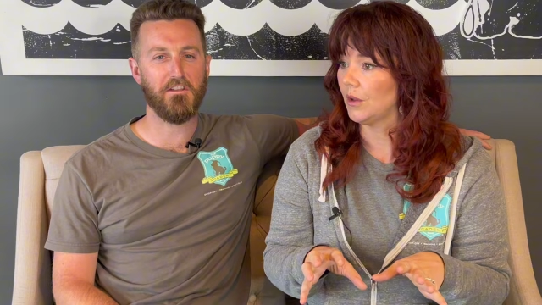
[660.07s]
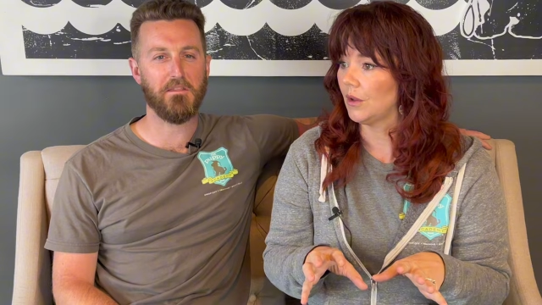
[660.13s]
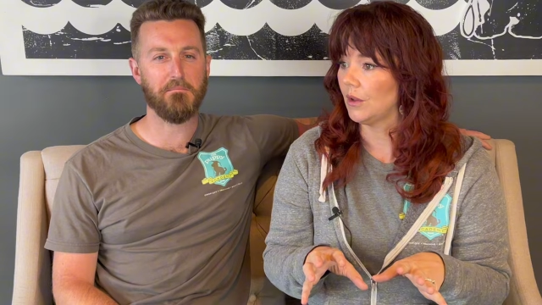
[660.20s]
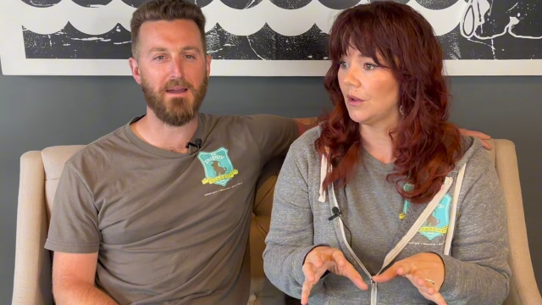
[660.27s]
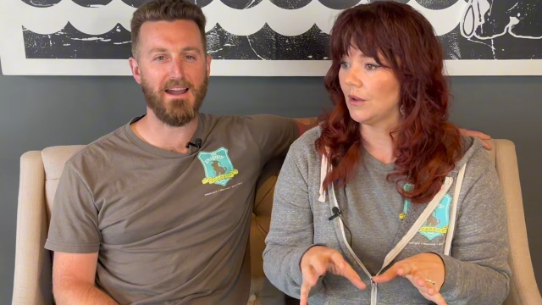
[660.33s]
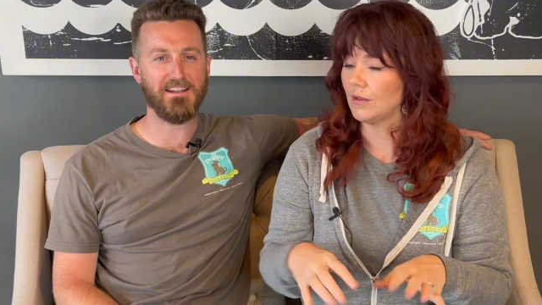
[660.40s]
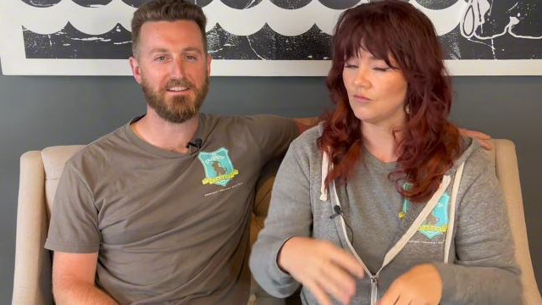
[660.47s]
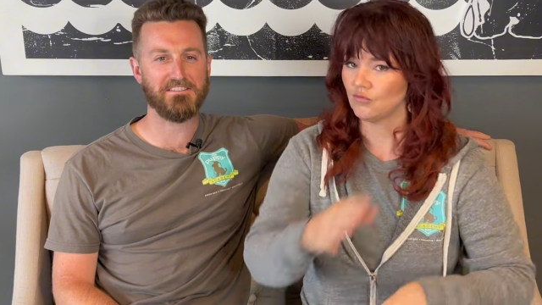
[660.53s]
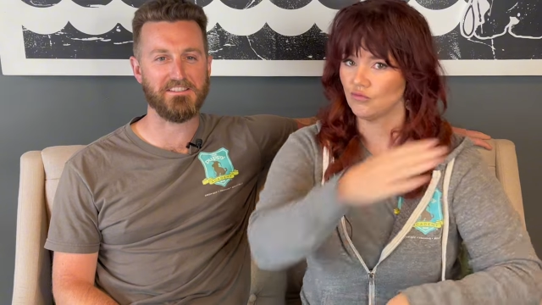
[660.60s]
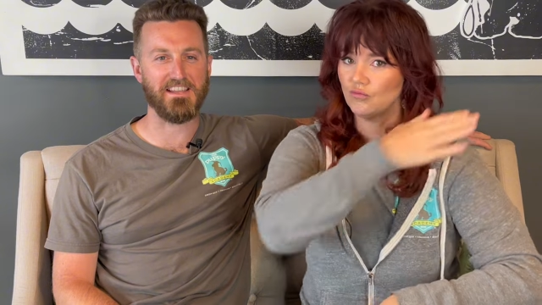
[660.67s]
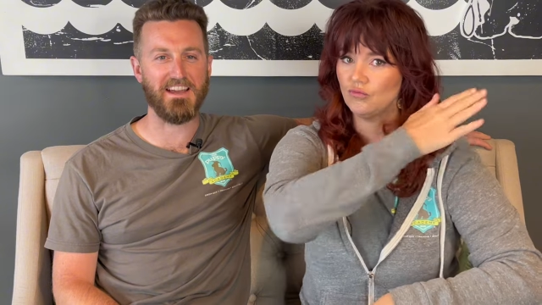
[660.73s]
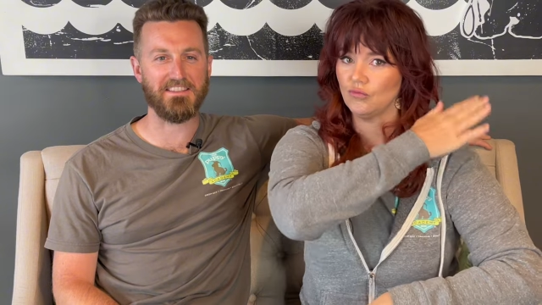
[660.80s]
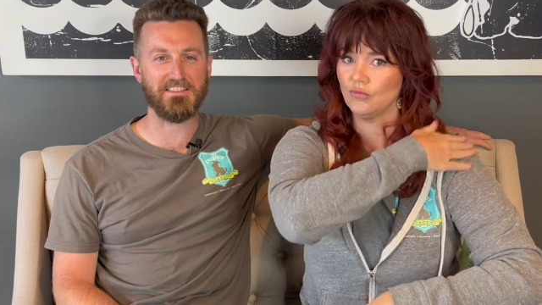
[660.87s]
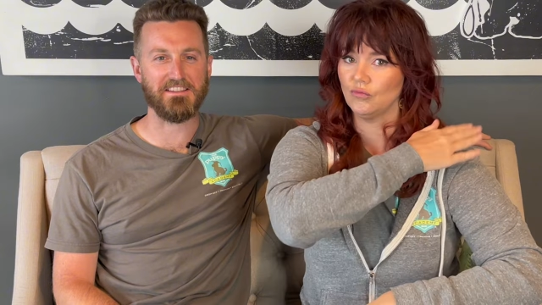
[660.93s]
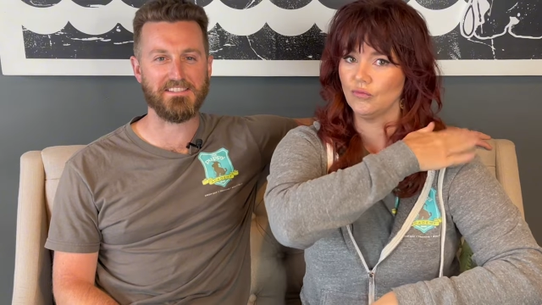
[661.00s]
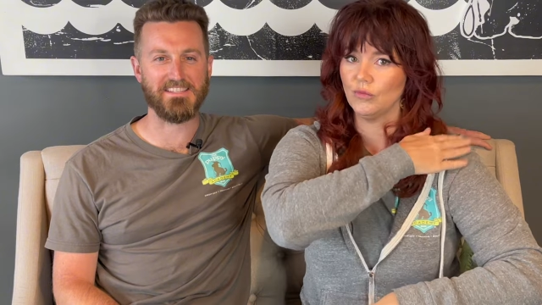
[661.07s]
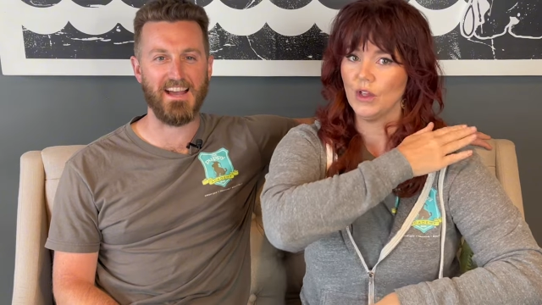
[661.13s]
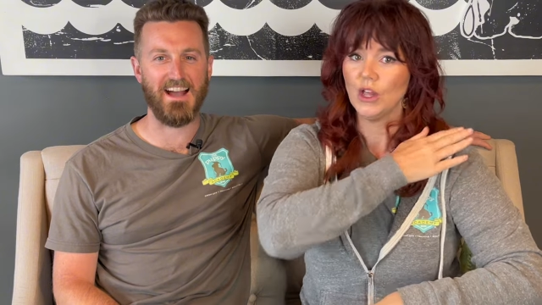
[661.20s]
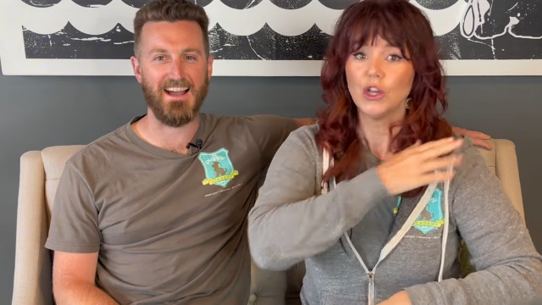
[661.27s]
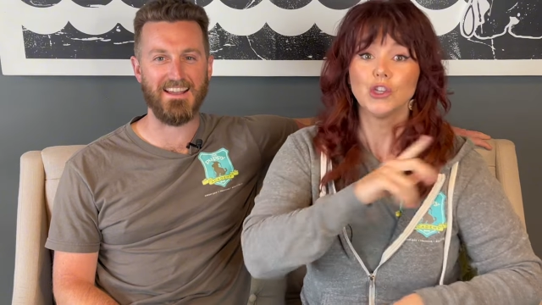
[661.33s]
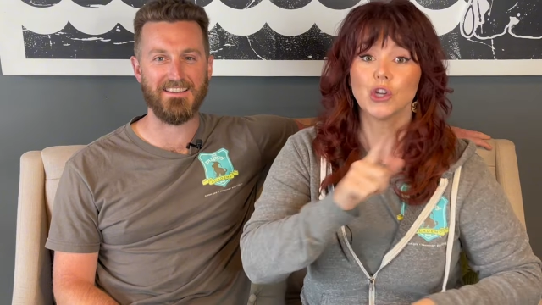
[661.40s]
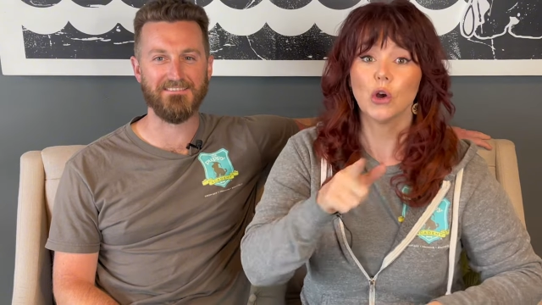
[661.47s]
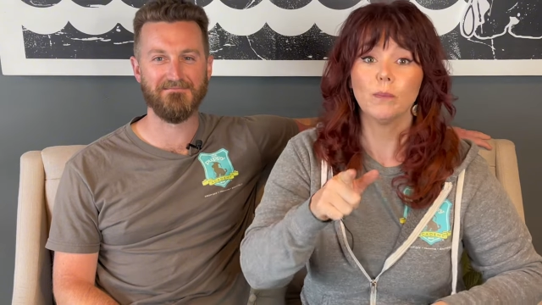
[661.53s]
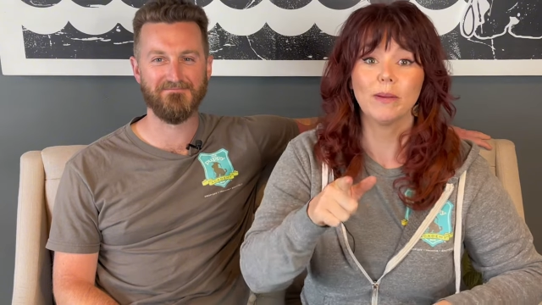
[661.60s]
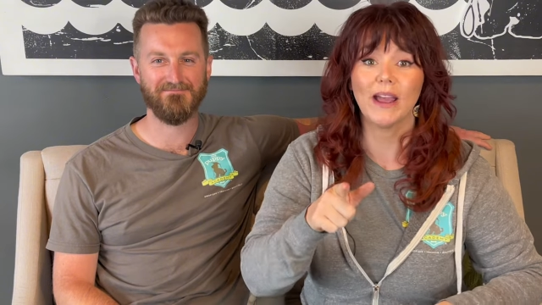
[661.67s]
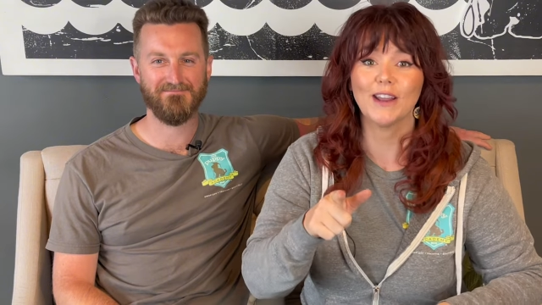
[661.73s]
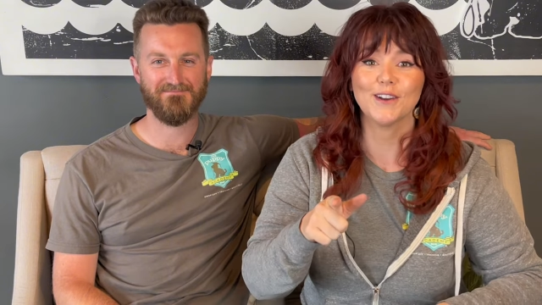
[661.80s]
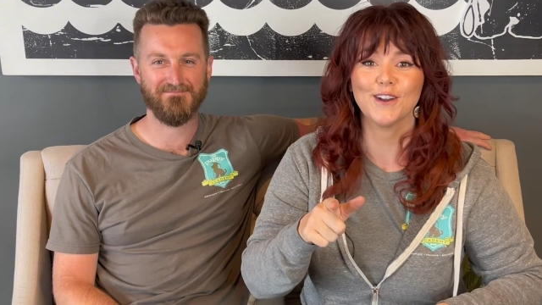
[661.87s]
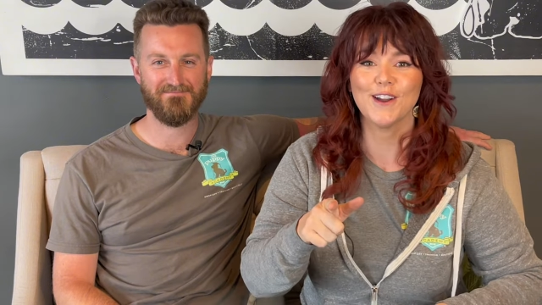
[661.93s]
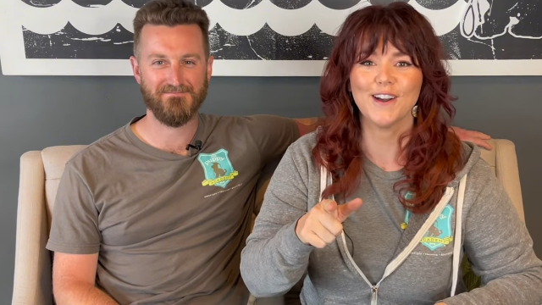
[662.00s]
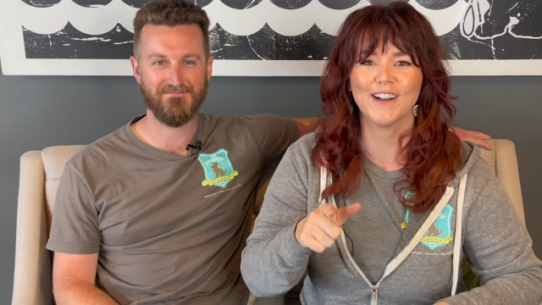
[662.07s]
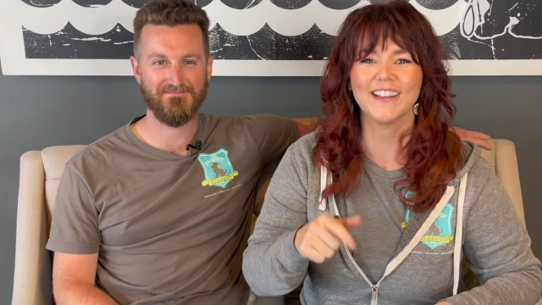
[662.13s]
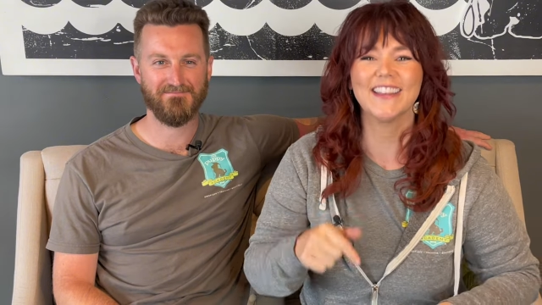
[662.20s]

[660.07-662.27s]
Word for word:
Speaker 1: the back because you got the side.
Speaker 2: Don't pat your dog.